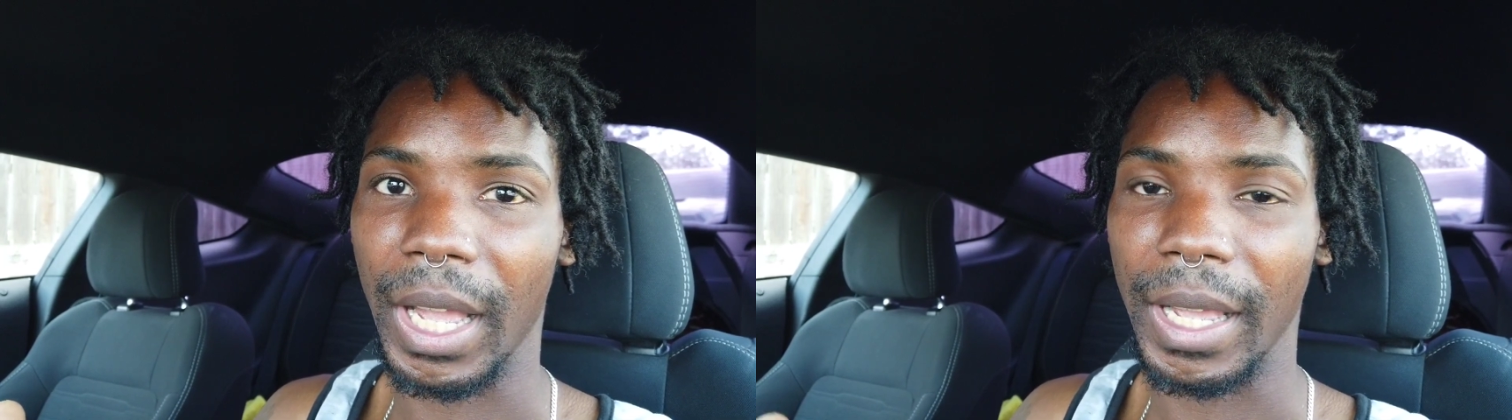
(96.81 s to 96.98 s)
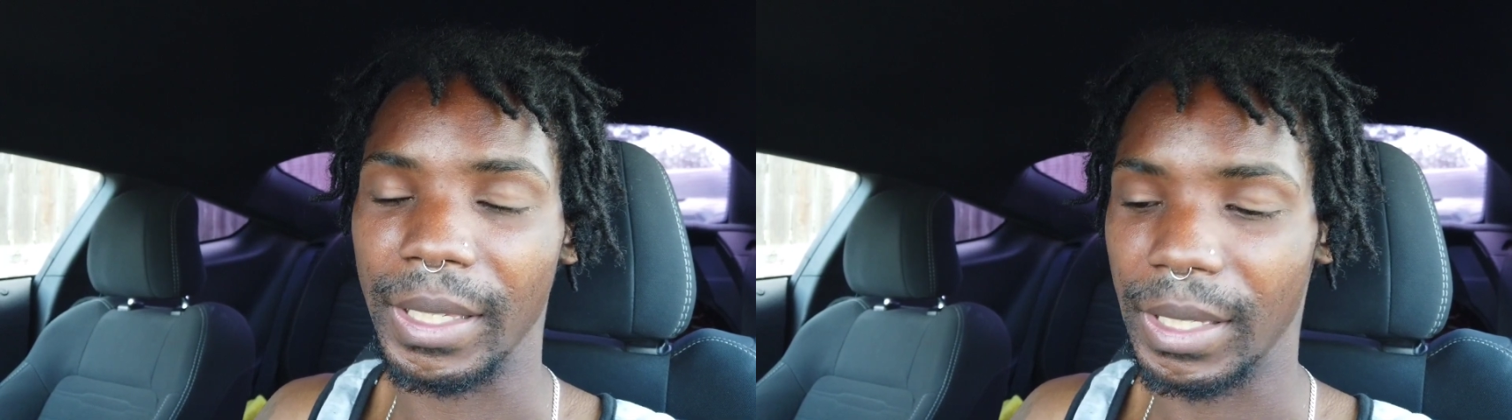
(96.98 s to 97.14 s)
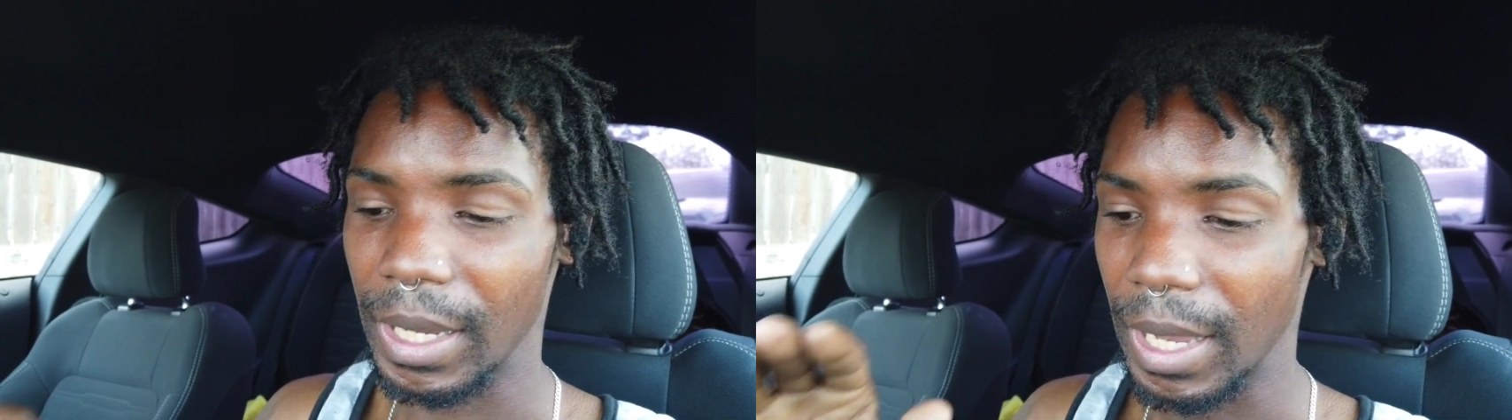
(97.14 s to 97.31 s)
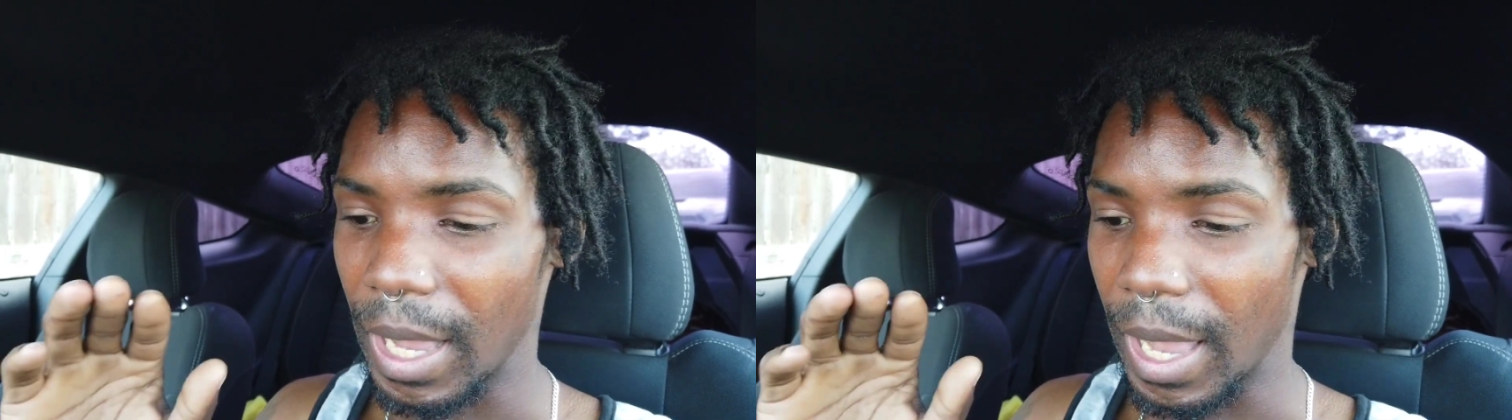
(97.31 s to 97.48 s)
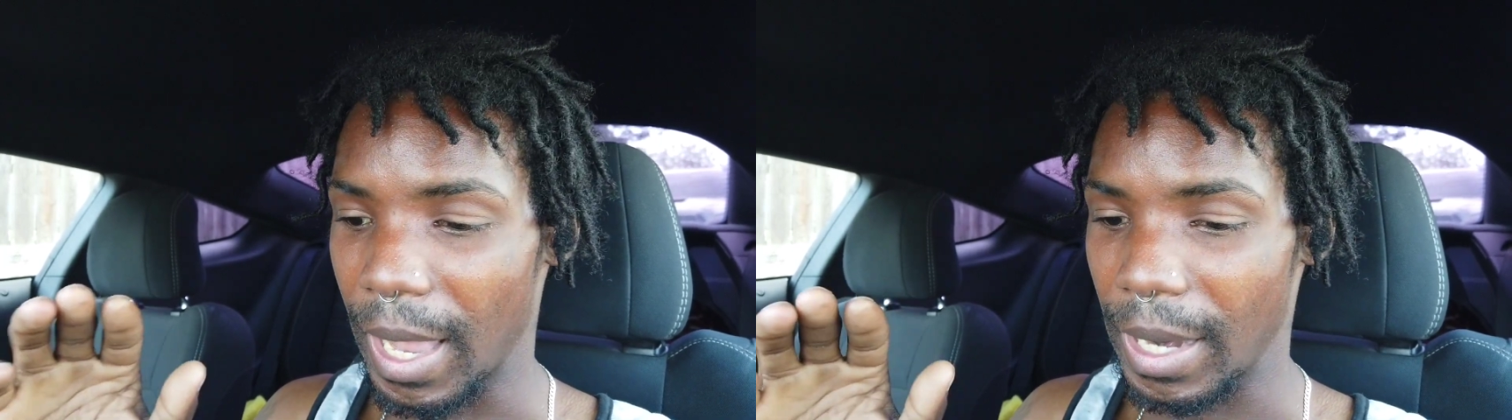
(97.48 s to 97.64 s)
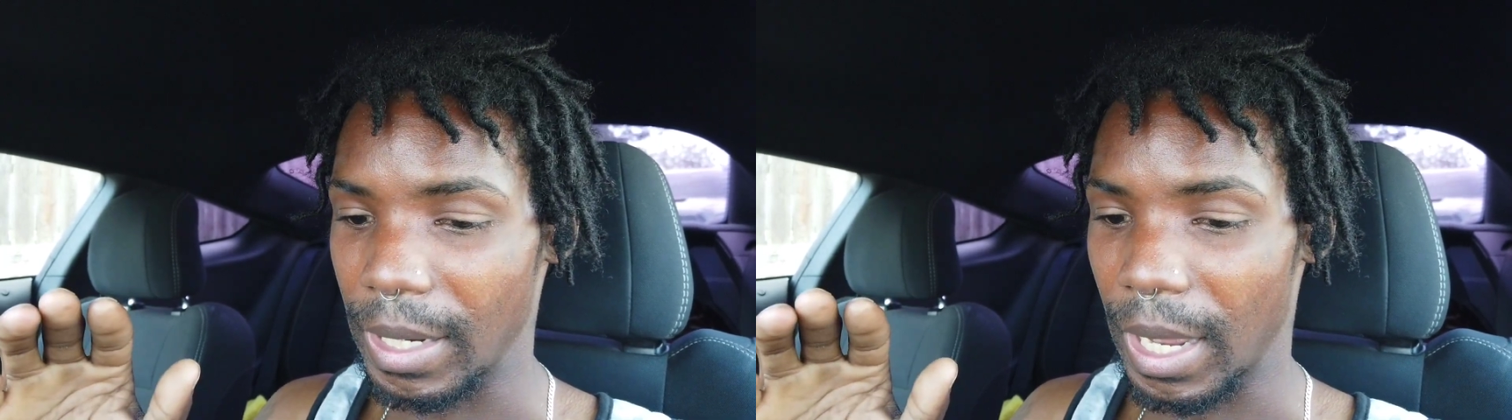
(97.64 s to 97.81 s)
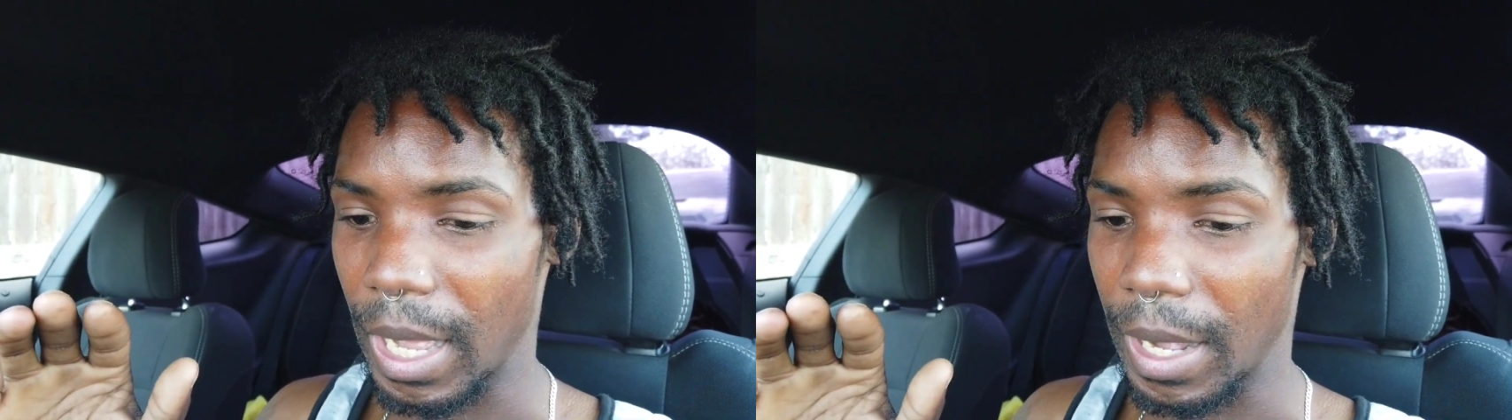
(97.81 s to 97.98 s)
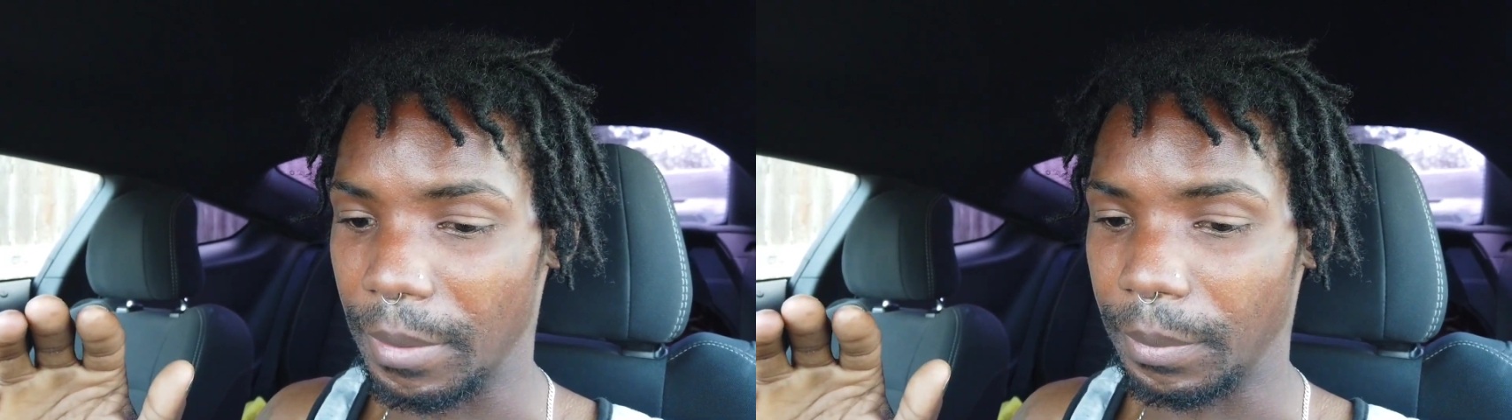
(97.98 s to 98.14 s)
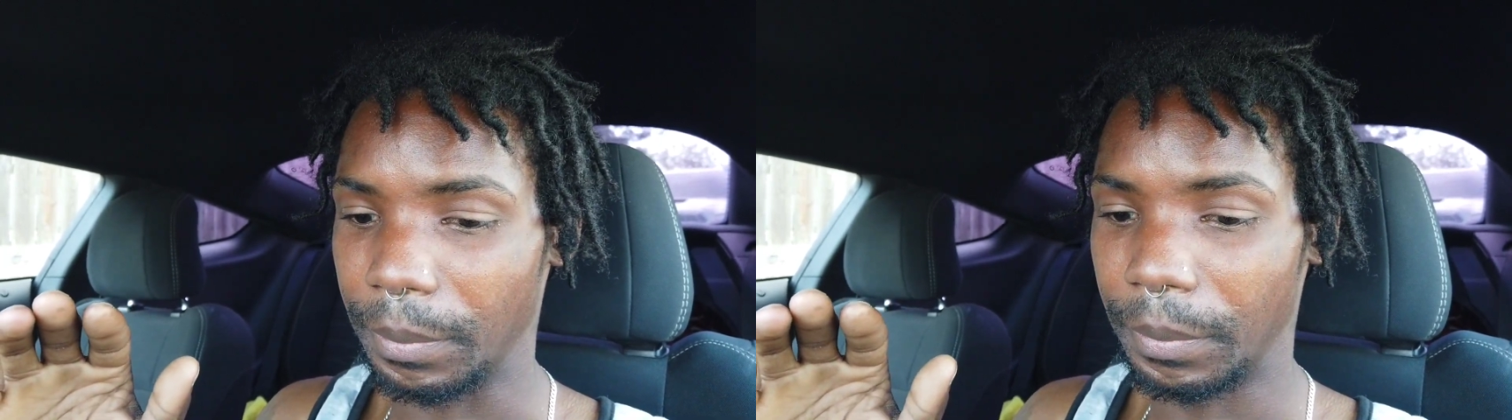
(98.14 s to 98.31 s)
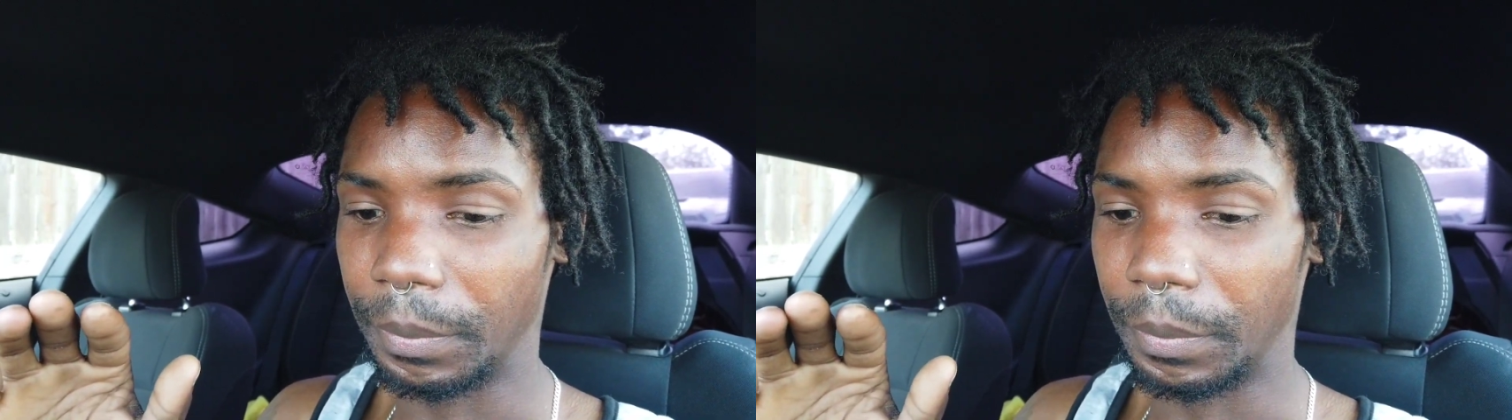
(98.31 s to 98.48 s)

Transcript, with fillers: guys. And um,